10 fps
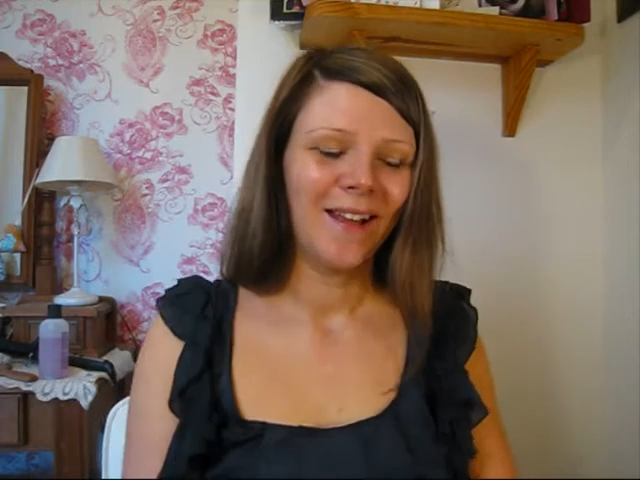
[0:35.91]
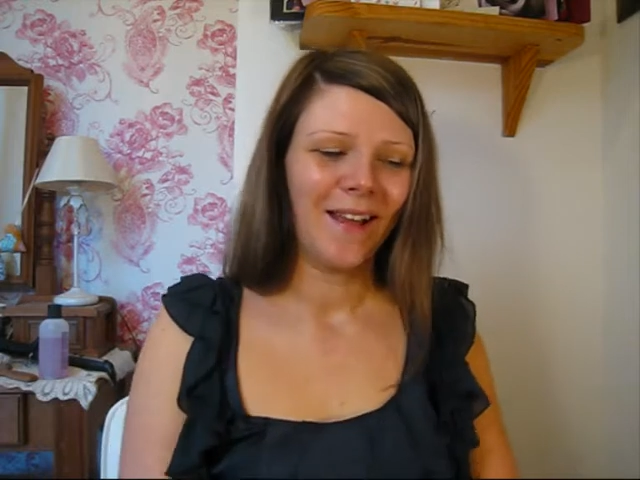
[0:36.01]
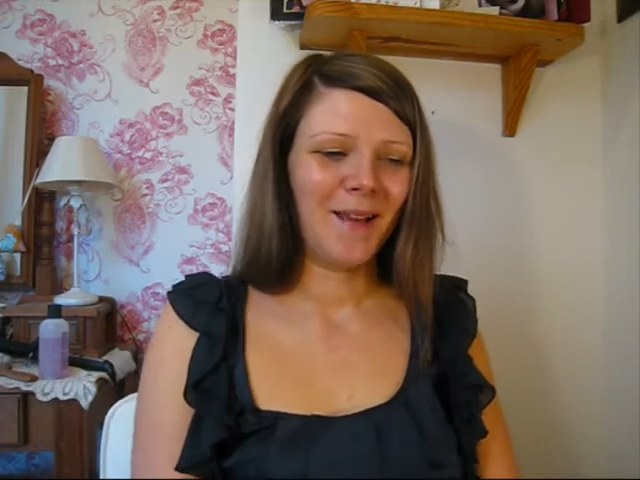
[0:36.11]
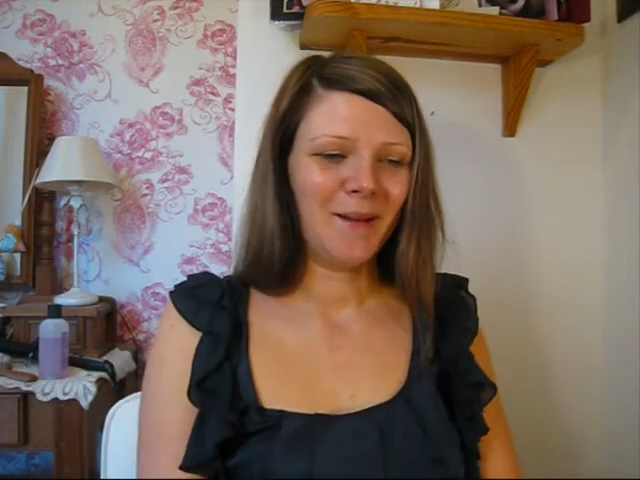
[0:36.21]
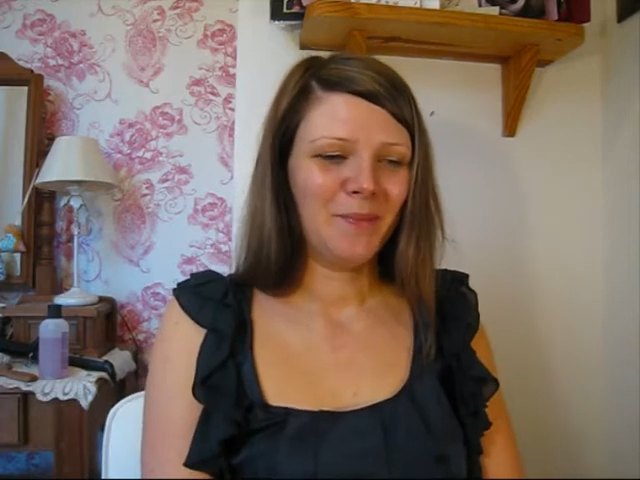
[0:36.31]

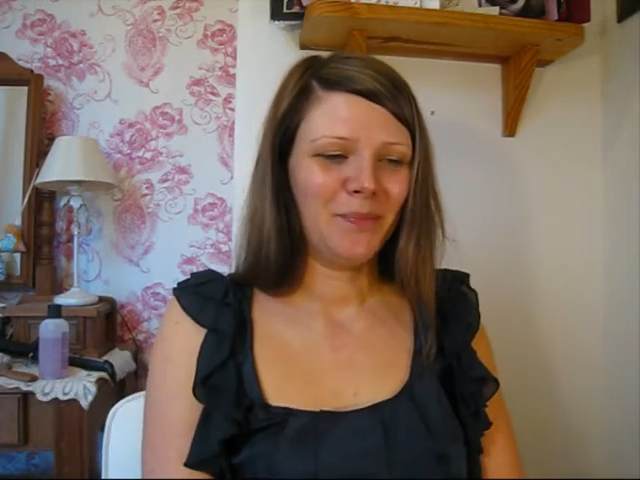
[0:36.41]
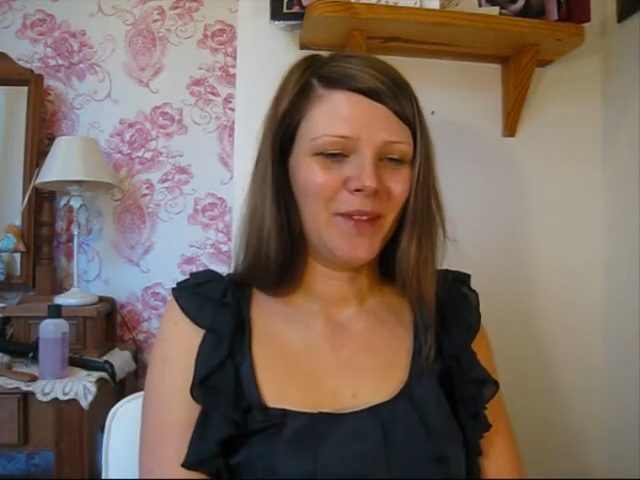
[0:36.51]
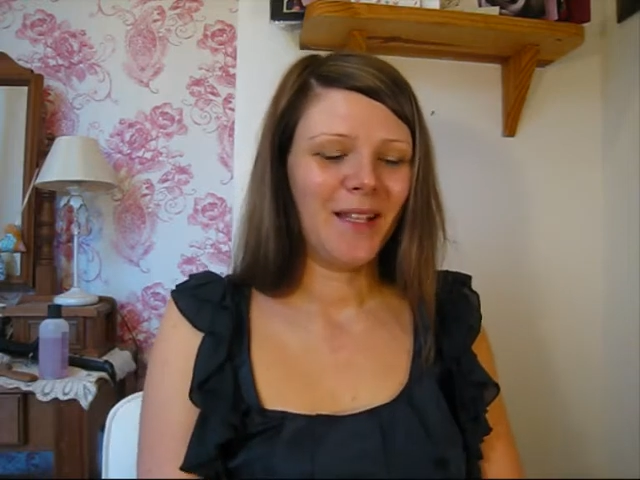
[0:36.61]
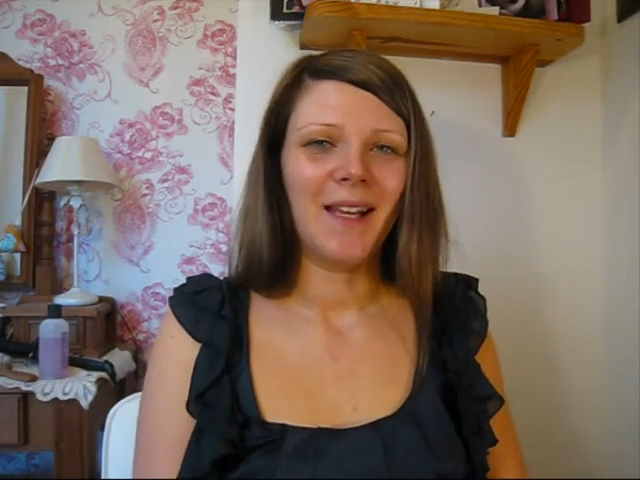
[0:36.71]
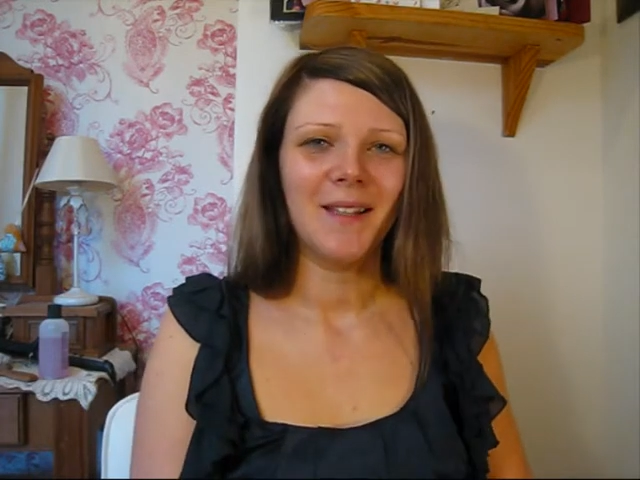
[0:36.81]

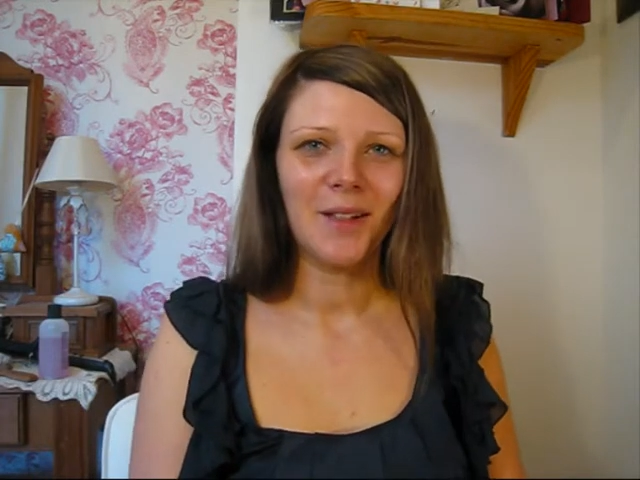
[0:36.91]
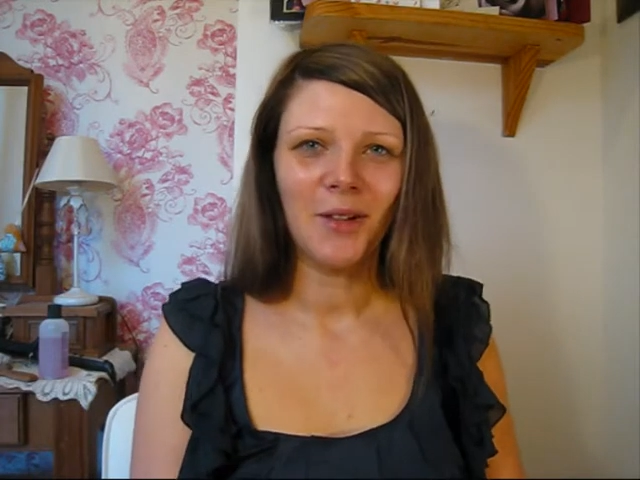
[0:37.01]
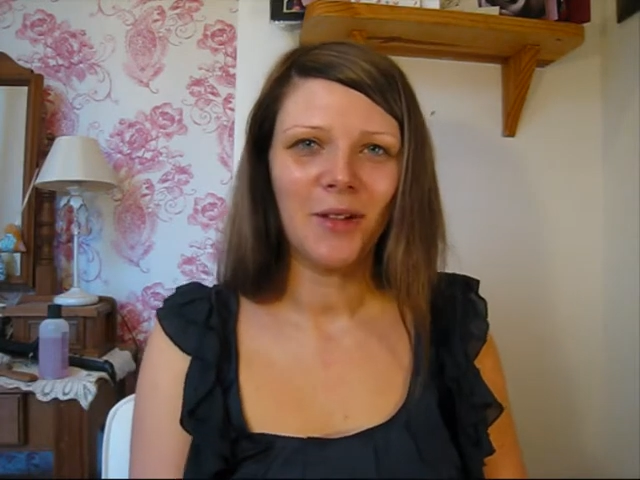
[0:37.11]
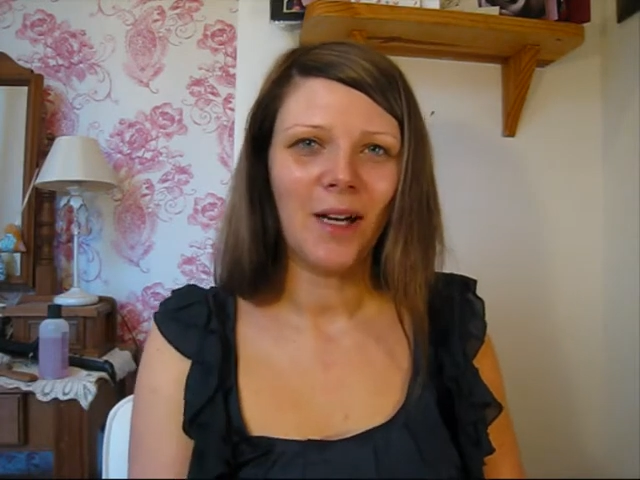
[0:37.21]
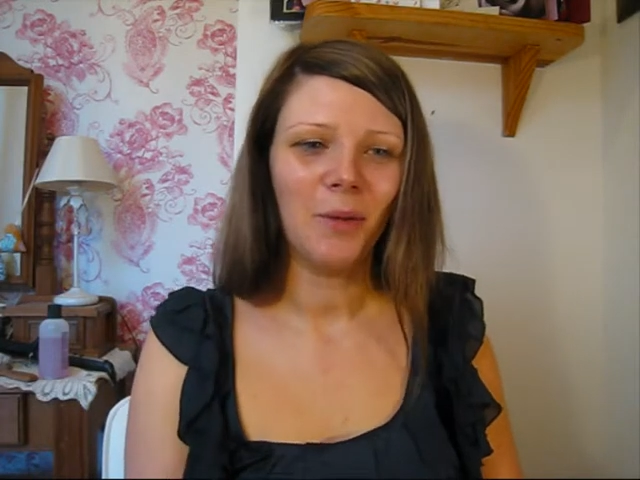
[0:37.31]
yeah,
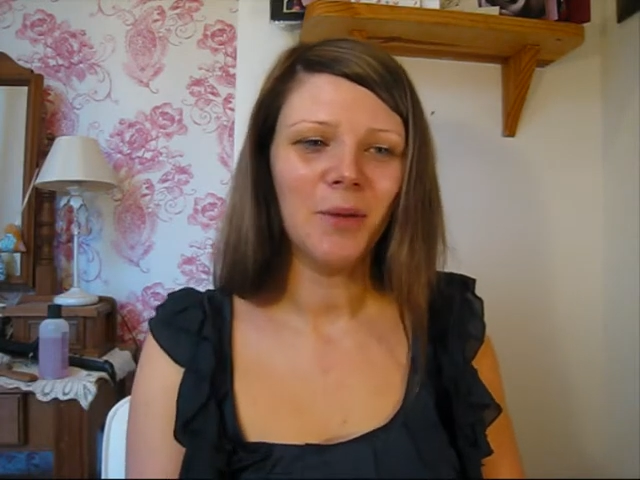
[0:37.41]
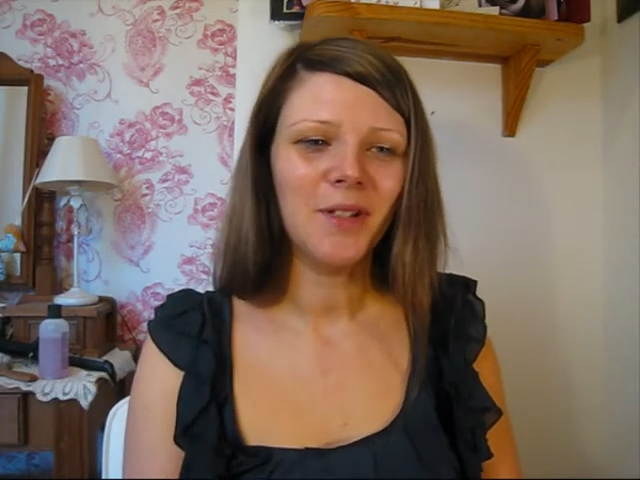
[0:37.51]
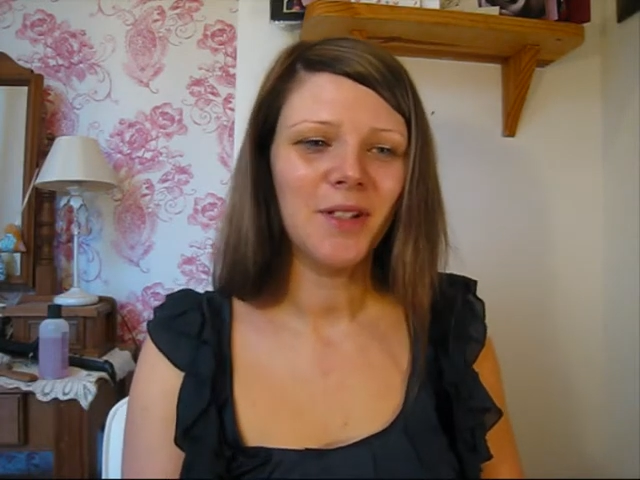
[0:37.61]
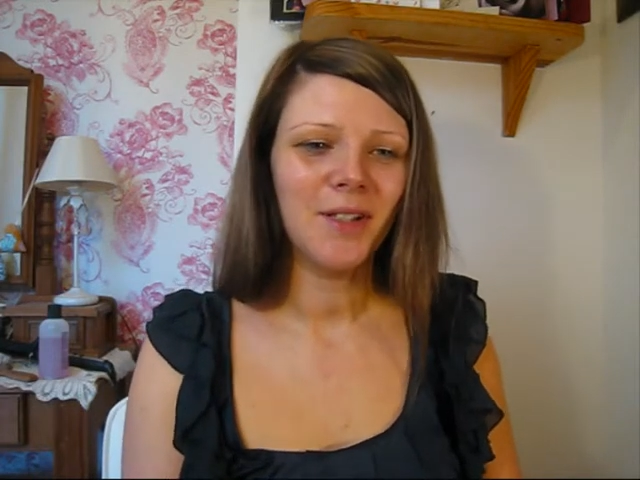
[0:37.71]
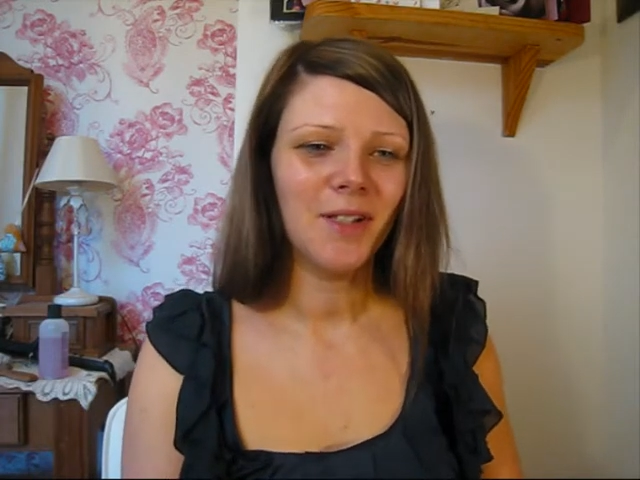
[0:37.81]
so I
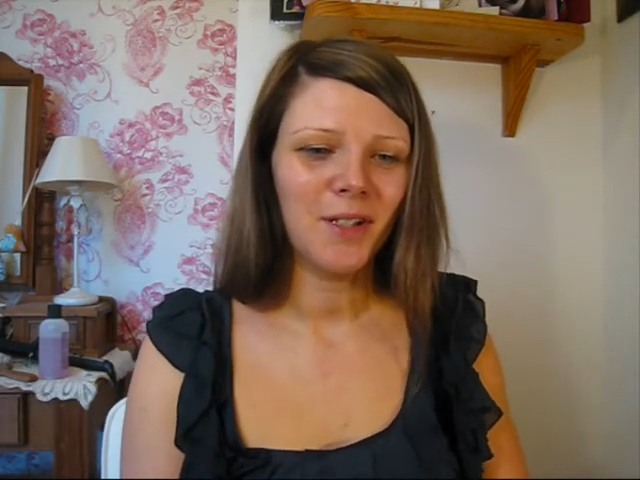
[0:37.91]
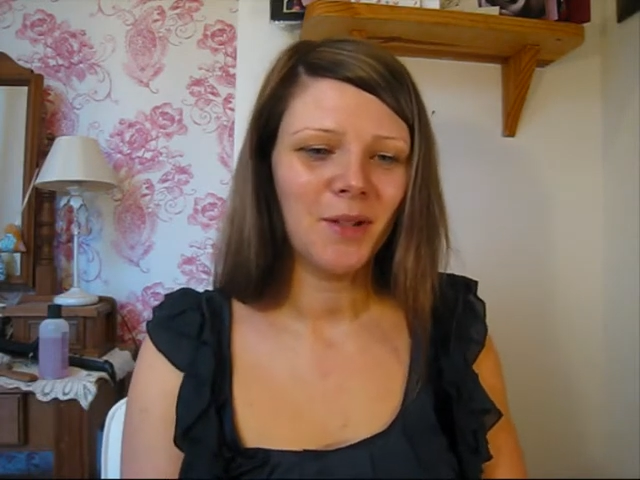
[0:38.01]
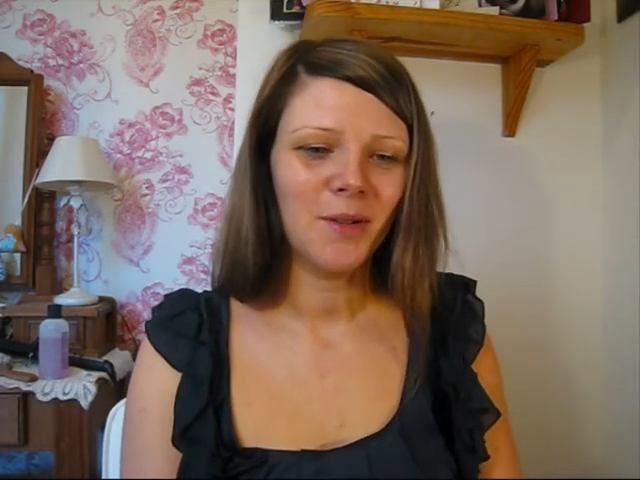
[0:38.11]
wanted to do